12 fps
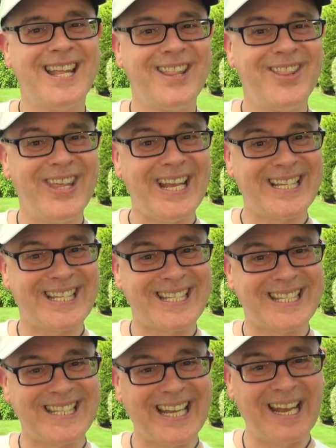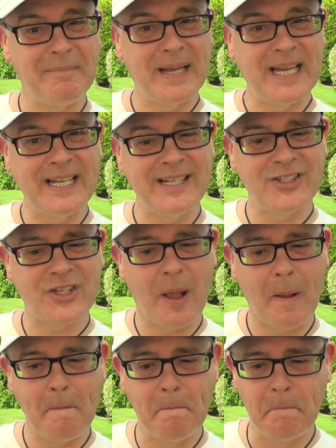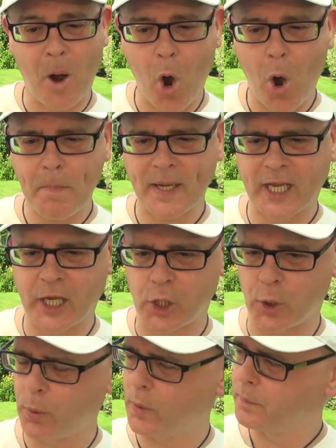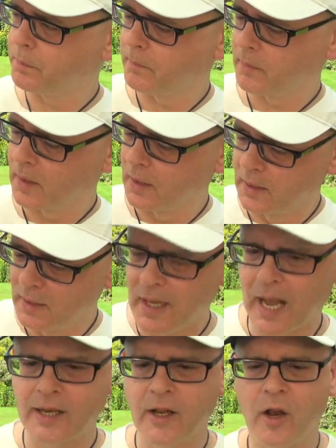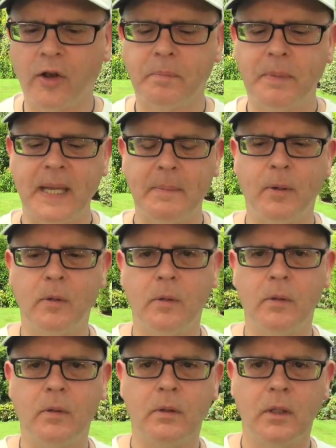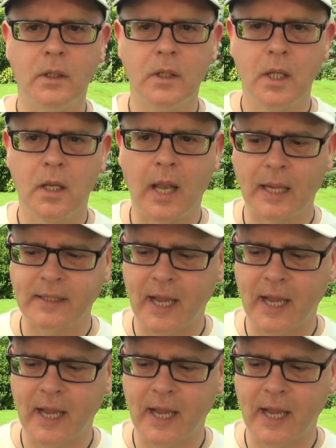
this. It means barbecue. And a lot of people like to